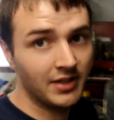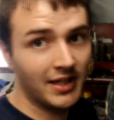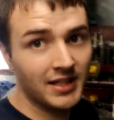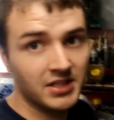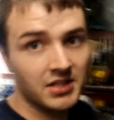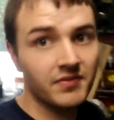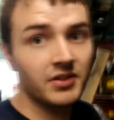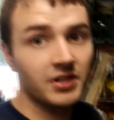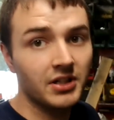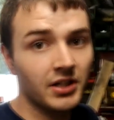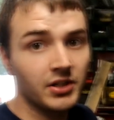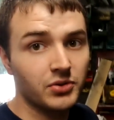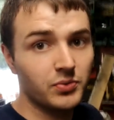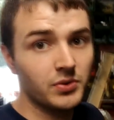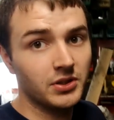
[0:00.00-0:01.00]
10
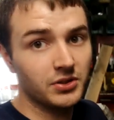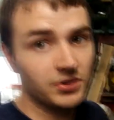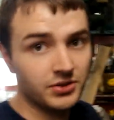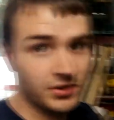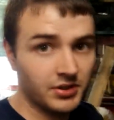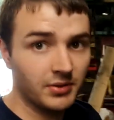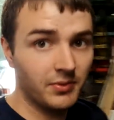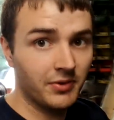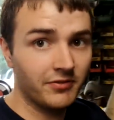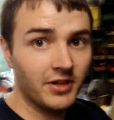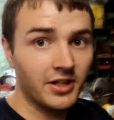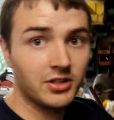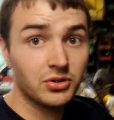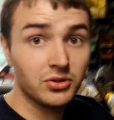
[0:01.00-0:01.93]
17-inch wheels that we fit,